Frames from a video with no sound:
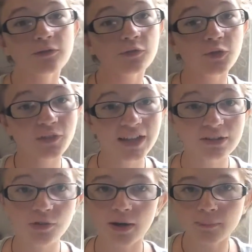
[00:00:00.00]
have a few on the
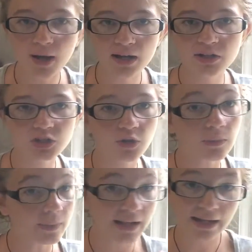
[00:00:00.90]
Kindle that I'm not going to show you,
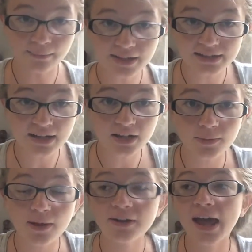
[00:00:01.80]
but I am excited
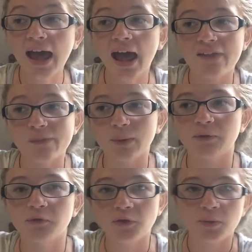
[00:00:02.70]
about. And then we have
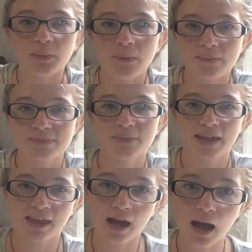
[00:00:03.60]
a few that we might be
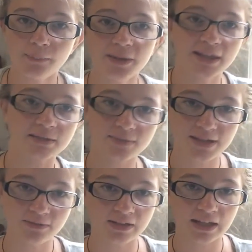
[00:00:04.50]
picking up, like some
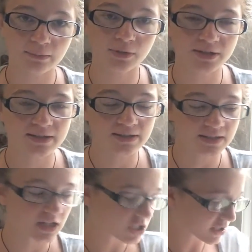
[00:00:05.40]
Stephen King books and
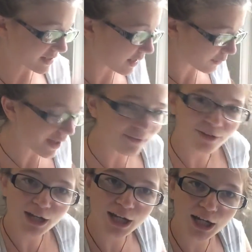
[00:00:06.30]
such, because I don't have
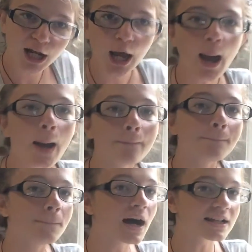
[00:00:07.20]

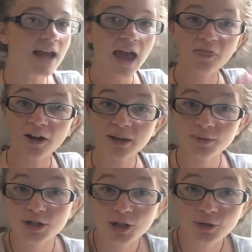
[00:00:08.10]
any. but I thought I
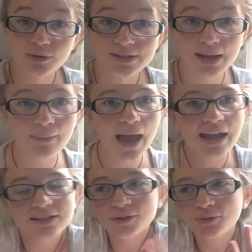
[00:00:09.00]
would show you some.
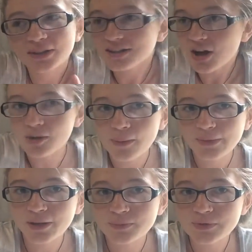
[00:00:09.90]
I don't really talk about
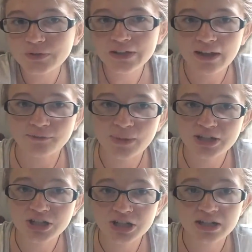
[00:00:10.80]
my homeschooling. I've
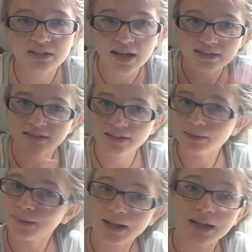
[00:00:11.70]
mentioned it, as I said in
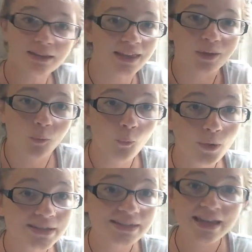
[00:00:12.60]
the beginning, like
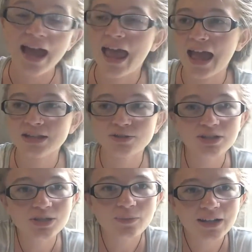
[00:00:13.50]
once, and so I
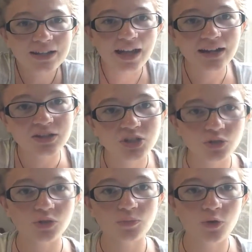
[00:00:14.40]
just wanted to kind of show
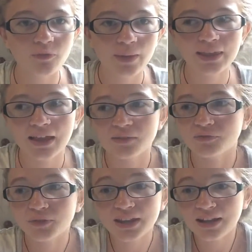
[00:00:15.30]
you more of my
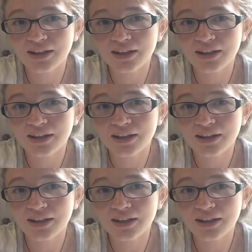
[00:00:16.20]
life. Really